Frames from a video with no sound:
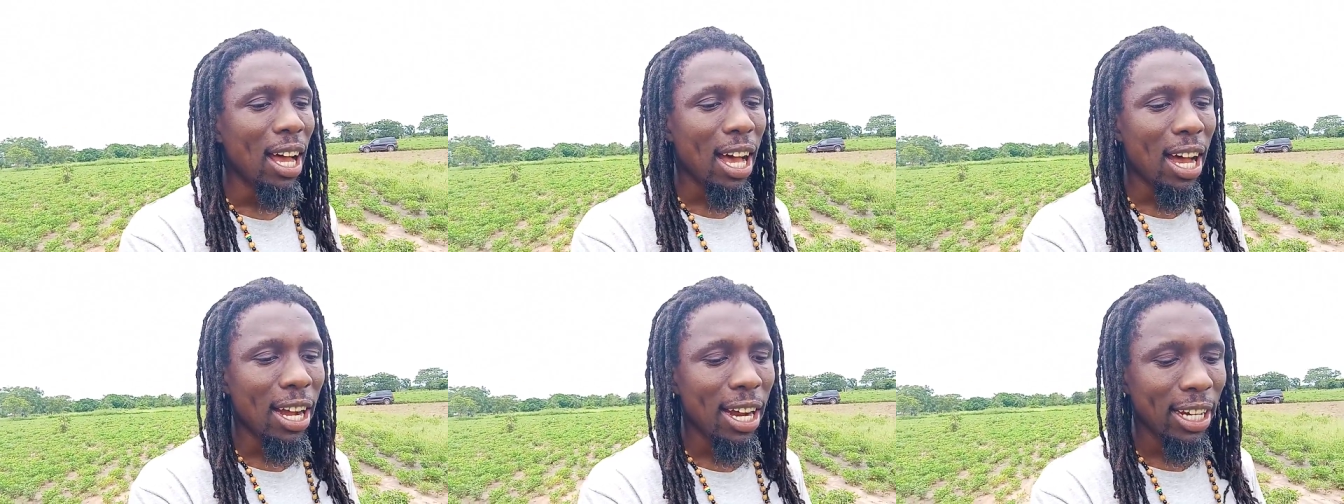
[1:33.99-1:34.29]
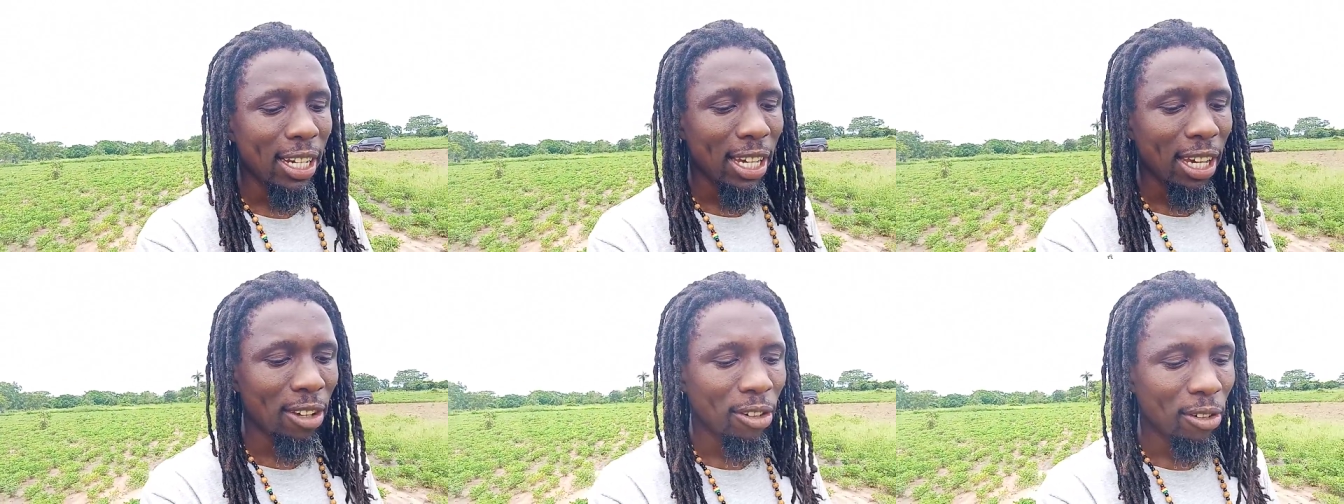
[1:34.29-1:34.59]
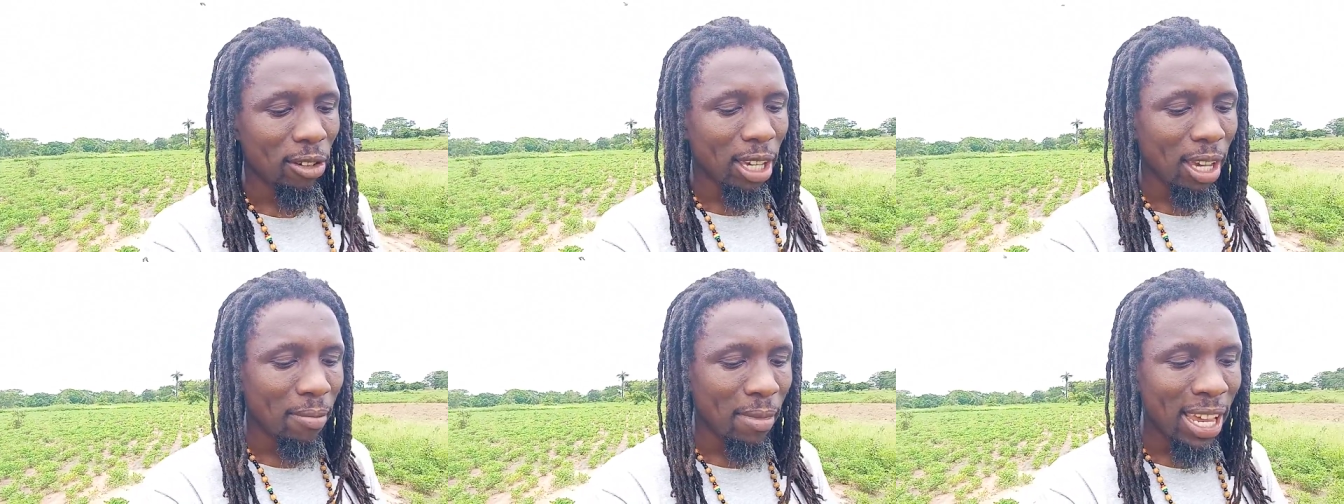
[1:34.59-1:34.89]
or
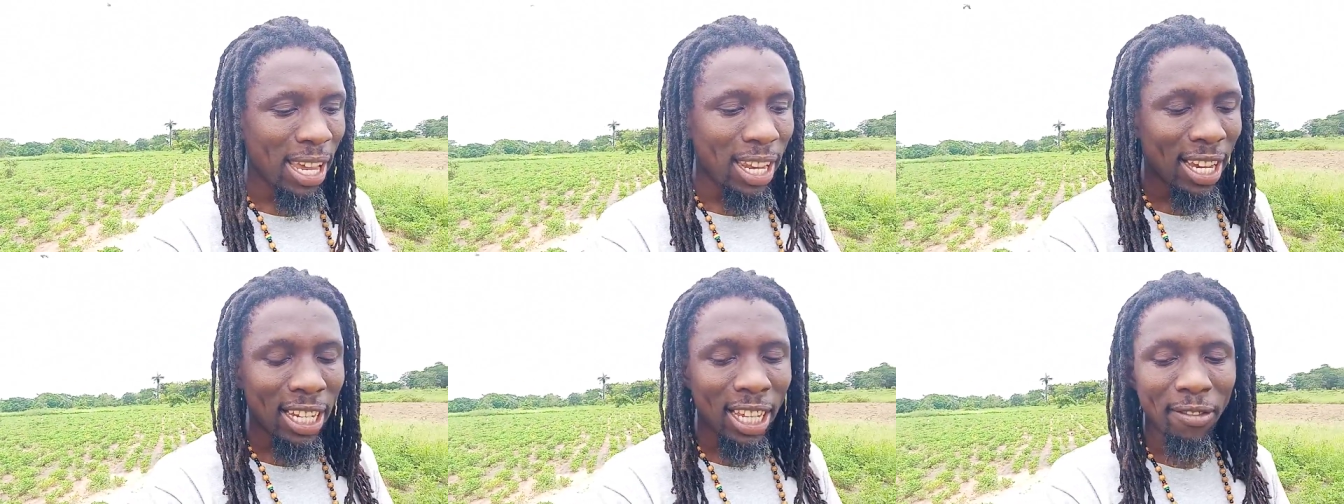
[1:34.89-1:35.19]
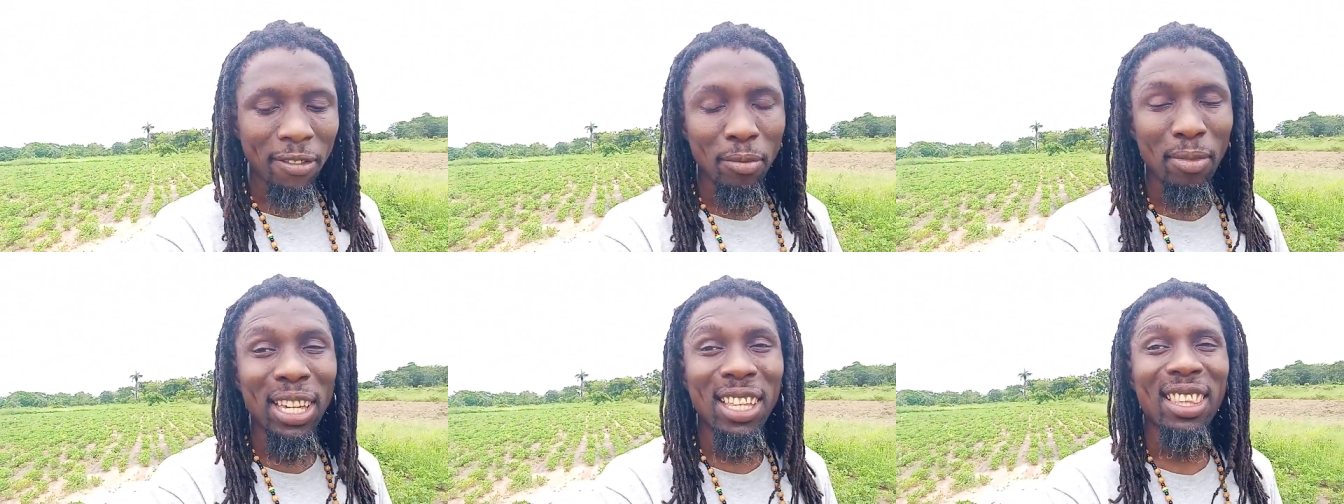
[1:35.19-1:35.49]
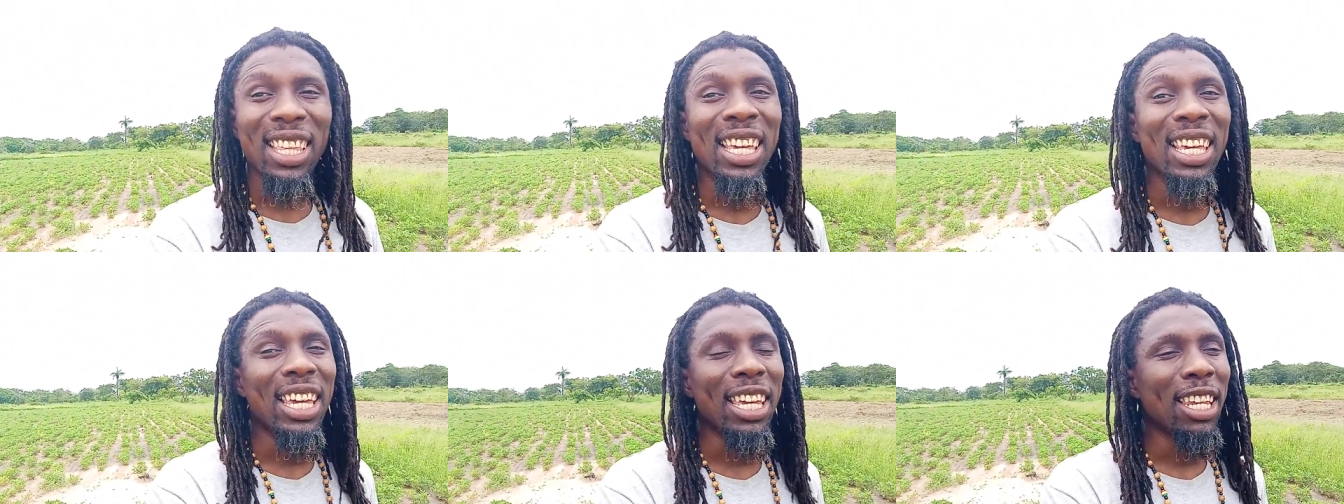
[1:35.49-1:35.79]
you may not even be
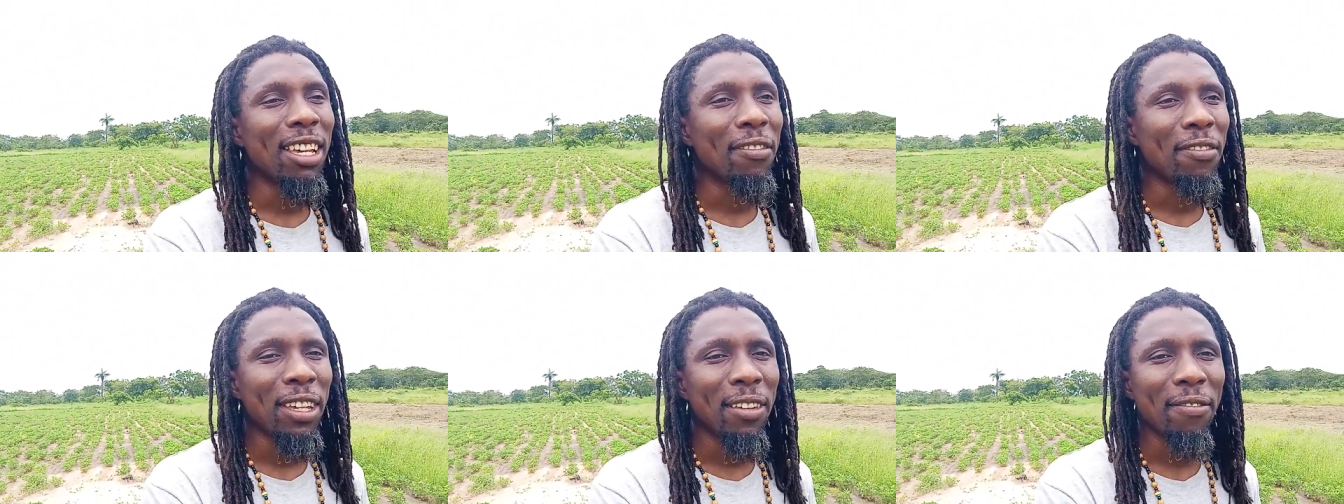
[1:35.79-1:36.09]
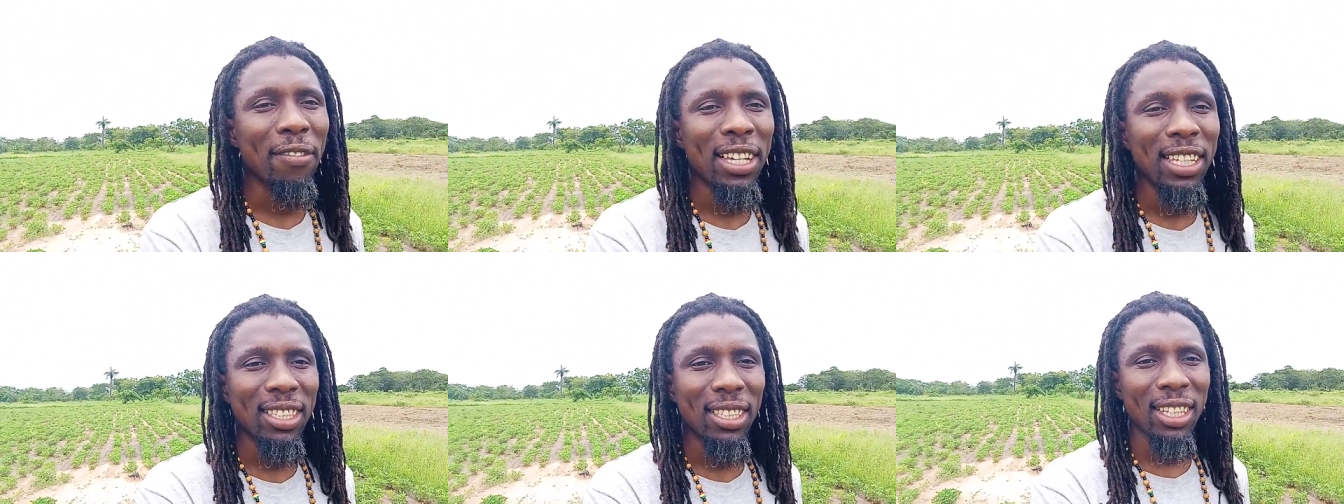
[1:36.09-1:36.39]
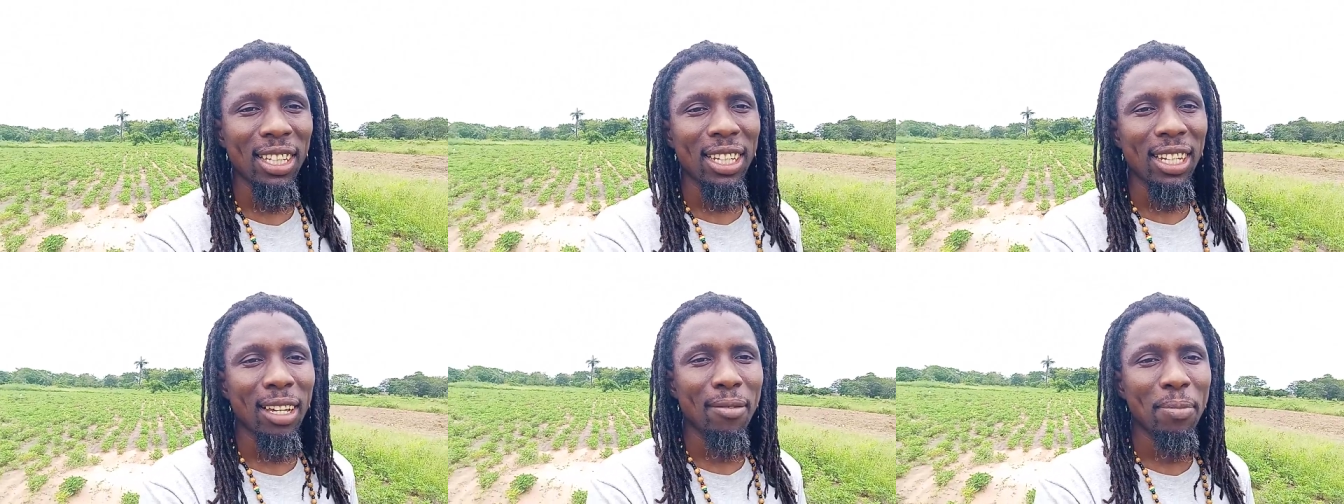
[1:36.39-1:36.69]
thinking of
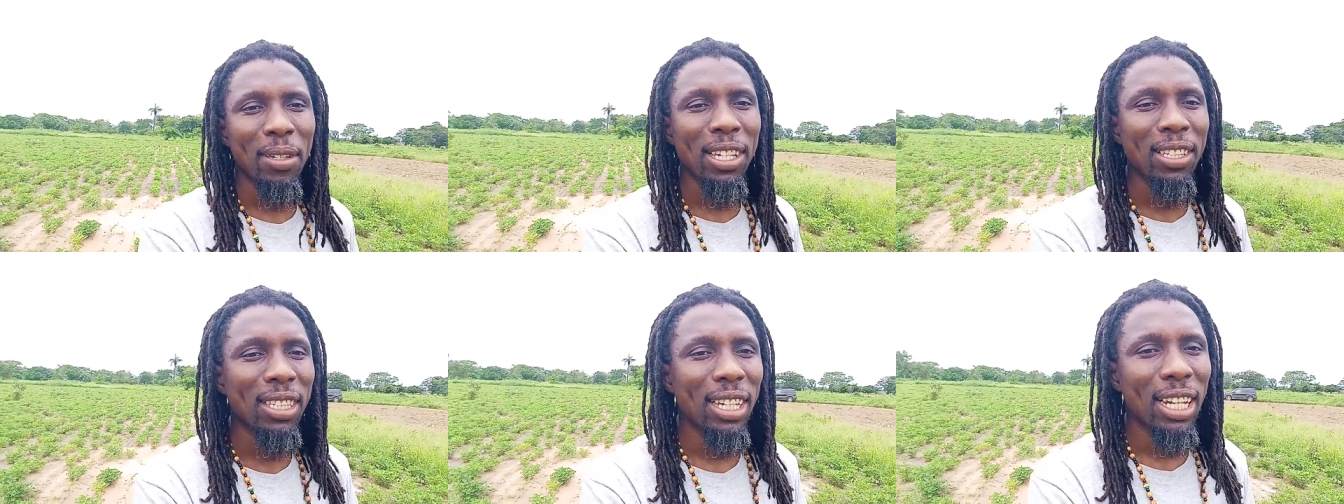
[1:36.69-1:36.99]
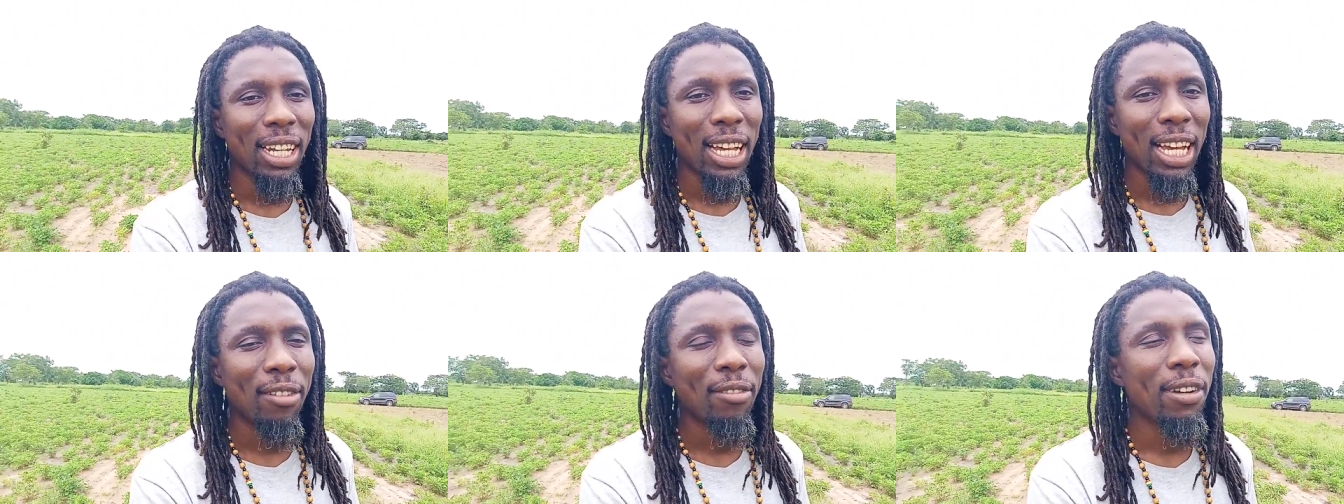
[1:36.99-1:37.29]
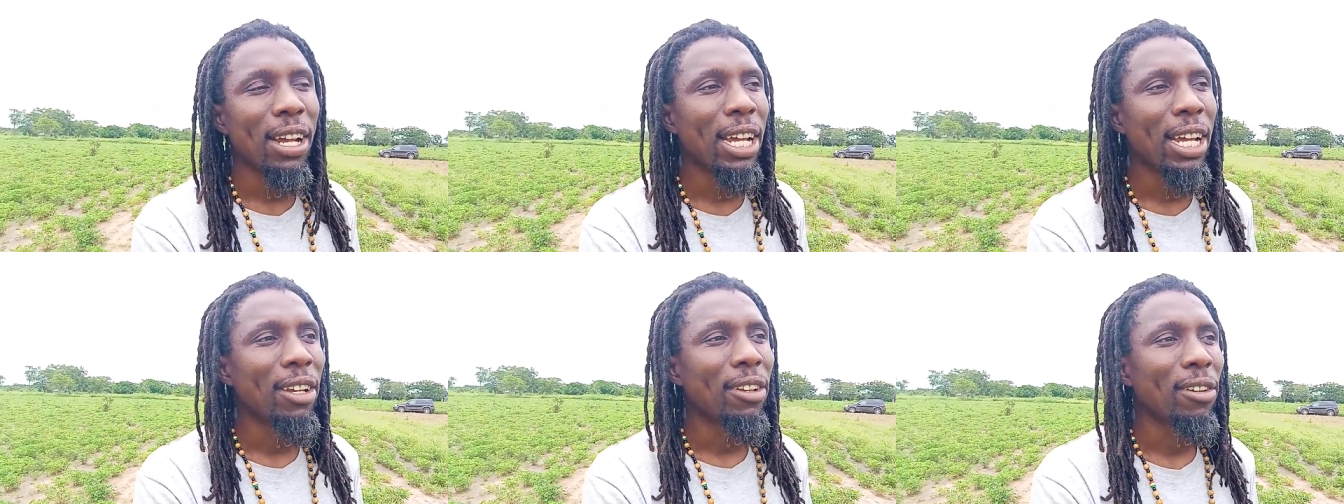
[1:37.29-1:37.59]
investing in a piece of
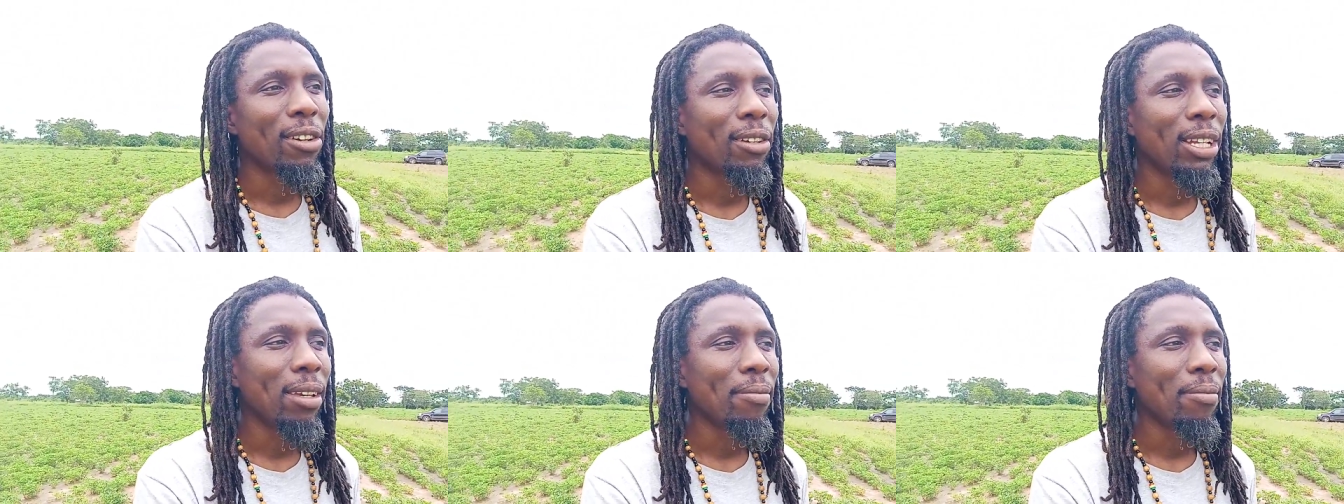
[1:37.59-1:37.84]
land right now.